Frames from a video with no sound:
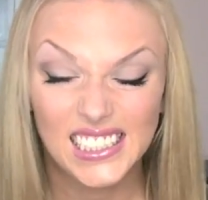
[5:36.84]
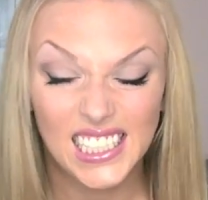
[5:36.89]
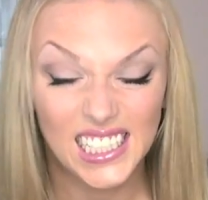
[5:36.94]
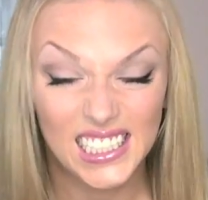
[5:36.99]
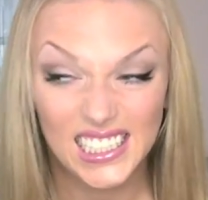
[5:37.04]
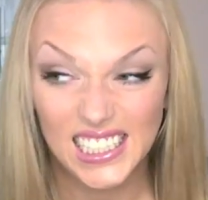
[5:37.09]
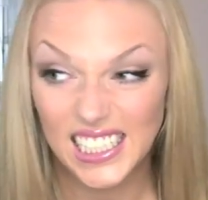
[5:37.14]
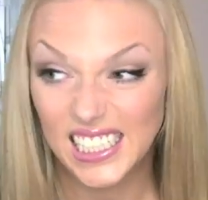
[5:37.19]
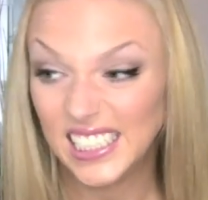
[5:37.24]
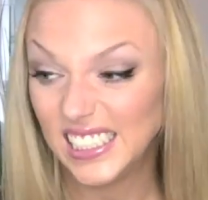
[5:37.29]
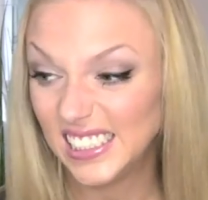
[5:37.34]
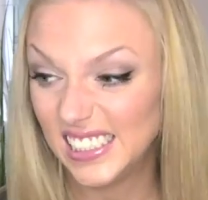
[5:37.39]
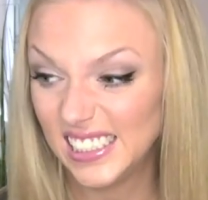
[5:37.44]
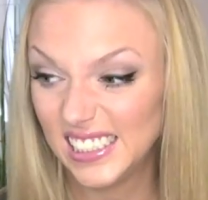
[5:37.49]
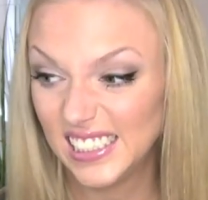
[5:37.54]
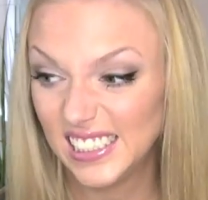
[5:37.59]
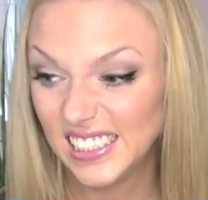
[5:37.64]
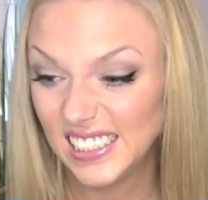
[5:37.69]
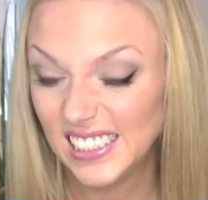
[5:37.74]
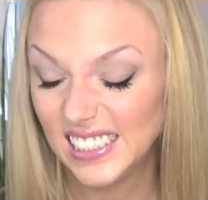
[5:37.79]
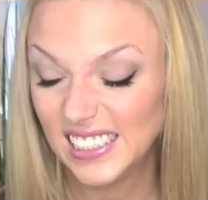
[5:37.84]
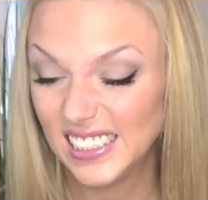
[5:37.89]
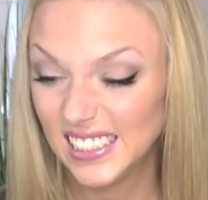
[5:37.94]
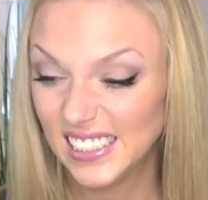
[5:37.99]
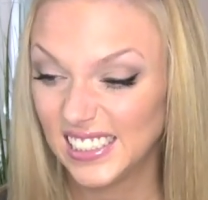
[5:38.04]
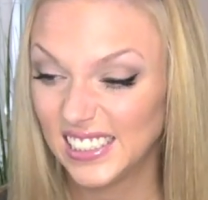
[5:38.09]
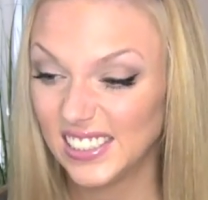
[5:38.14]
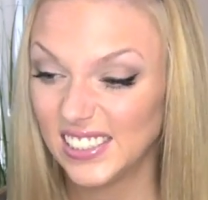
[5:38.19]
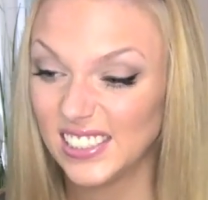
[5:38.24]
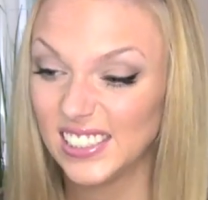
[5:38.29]
It's like this.
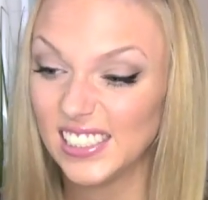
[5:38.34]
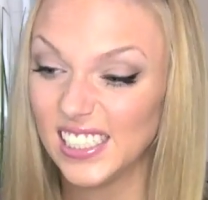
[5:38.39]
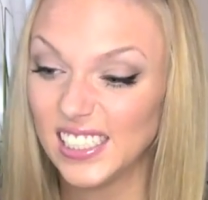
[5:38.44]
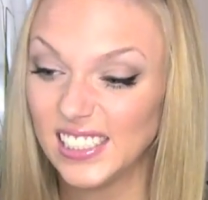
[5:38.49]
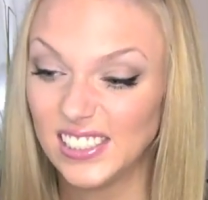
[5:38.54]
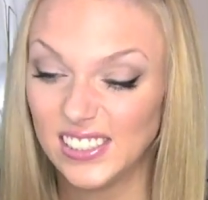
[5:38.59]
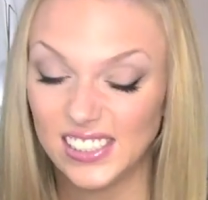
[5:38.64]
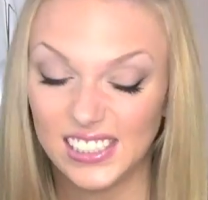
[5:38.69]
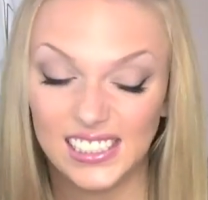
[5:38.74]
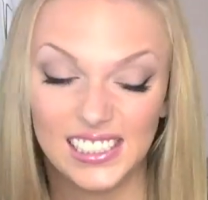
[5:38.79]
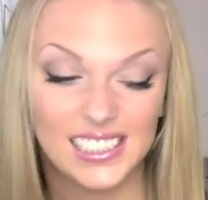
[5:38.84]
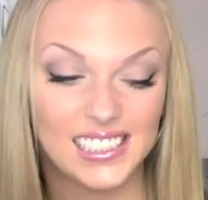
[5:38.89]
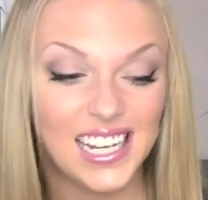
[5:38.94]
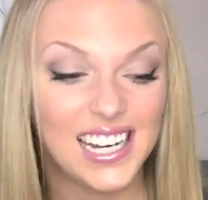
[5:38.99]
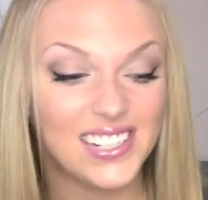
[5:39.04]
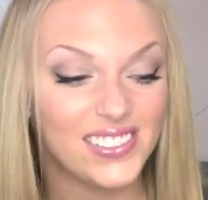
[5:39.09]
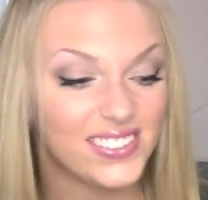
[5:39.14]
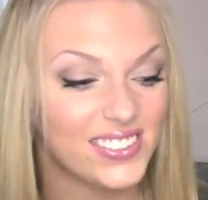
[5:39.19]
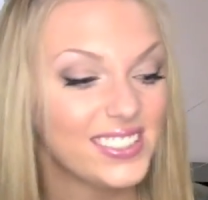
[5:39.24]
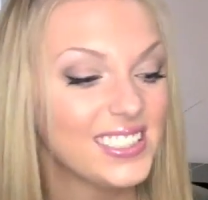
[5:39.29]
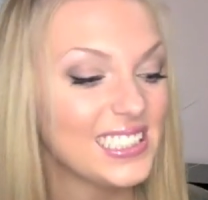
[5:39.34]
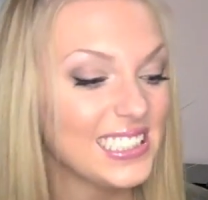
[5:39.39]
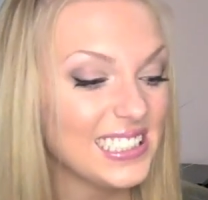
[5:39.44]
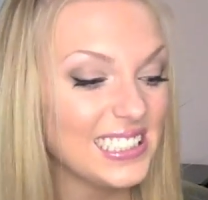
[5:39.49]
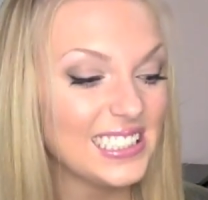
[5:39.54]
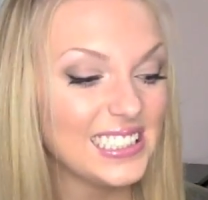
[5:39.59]
I'm just like doing stuff.